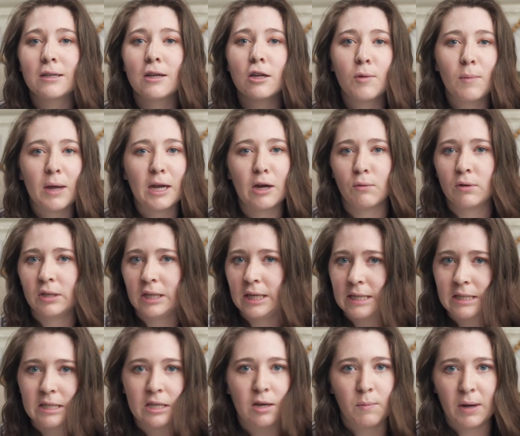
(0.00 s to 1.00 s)
gonna make it really
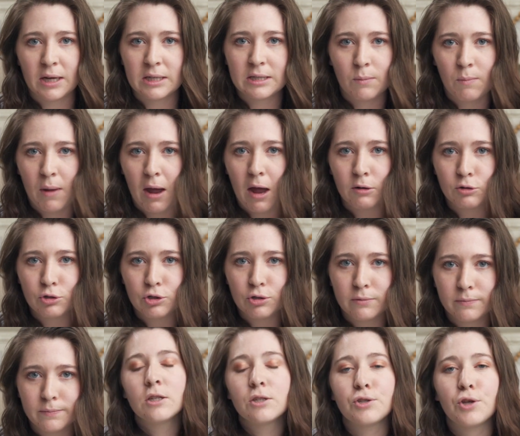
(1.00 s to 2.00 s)
easy to mix and match.
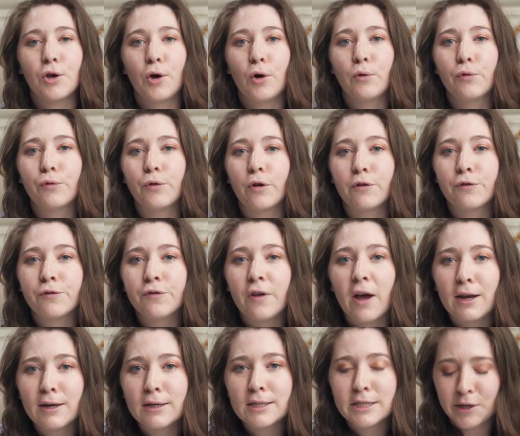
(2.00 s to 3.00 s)
So for a
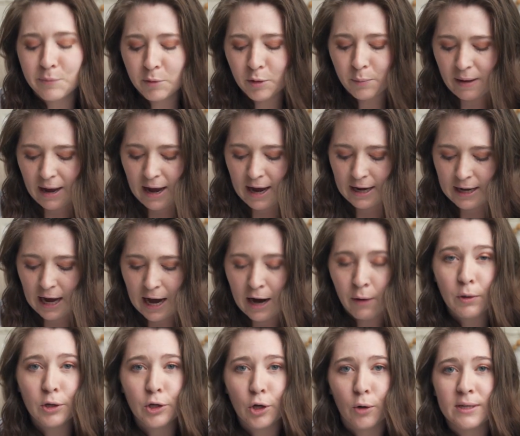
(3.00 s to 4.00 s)
fun summer bag, I
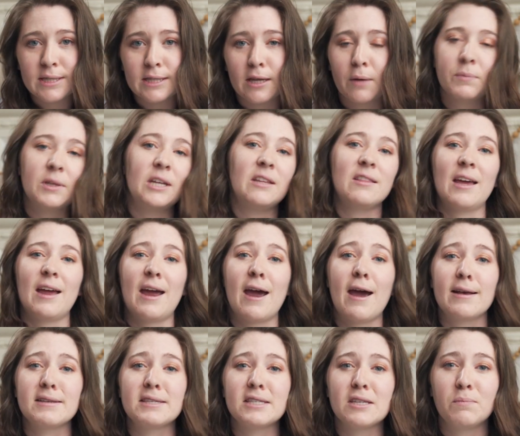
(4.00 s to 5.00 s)
would go with something that
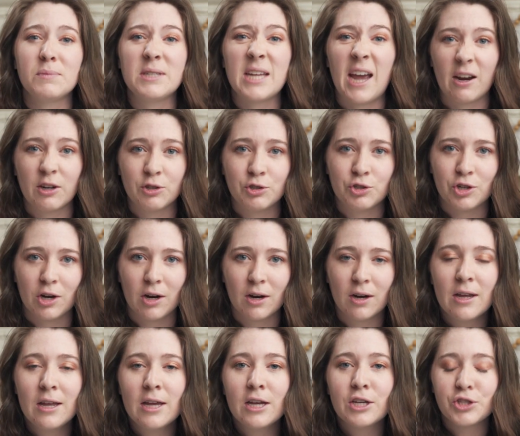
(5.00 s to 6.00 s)
has some texture.
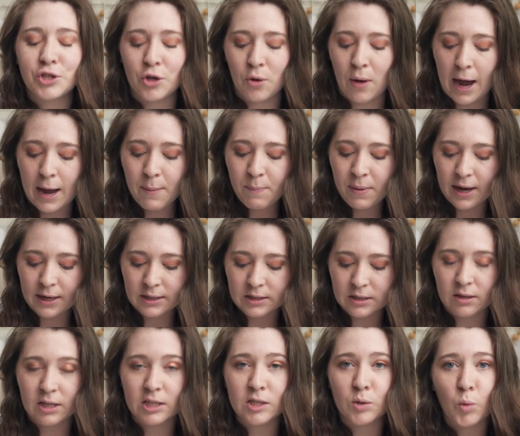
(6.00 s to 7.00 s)
So I
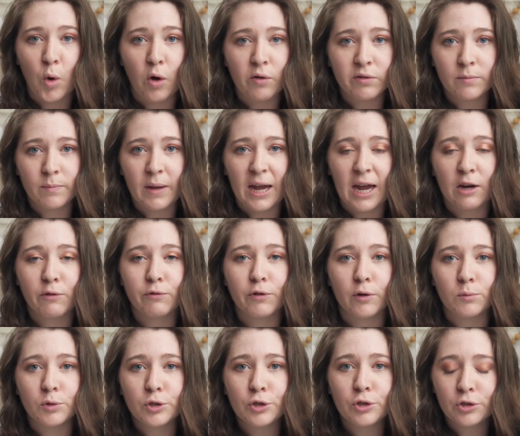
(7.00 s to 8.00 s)
picked this woven bag
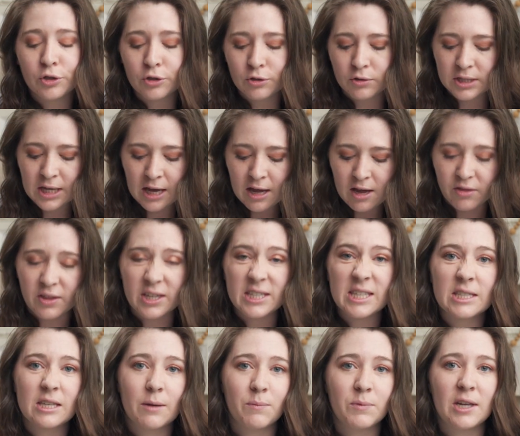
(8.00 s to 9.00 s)
from Lulu's. This
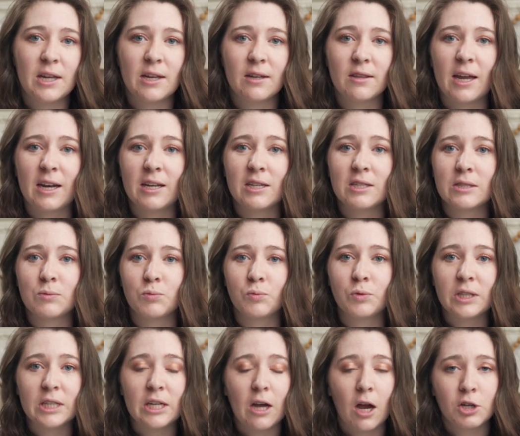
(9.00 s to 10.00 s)
is something that is
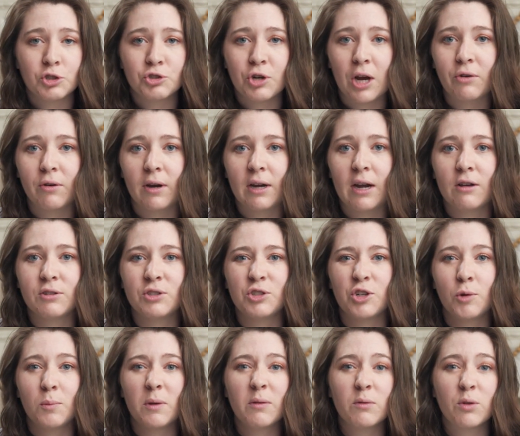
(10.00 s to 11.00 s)
really on trend right now, so
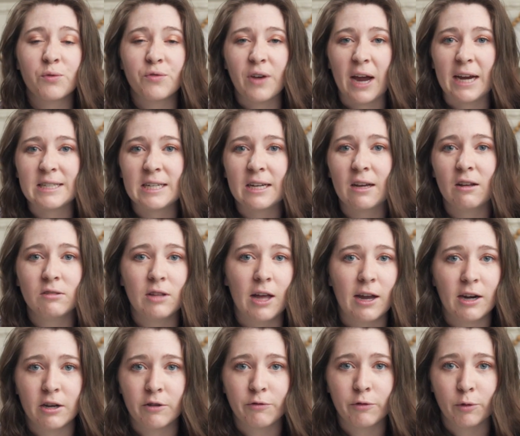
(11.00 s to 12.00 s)
you're gonna be able to find it a lot
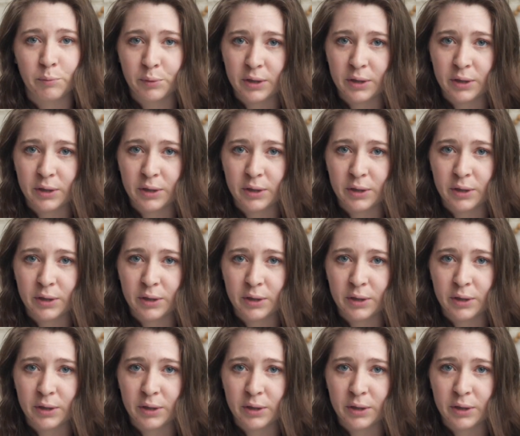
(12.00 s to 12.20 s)
of different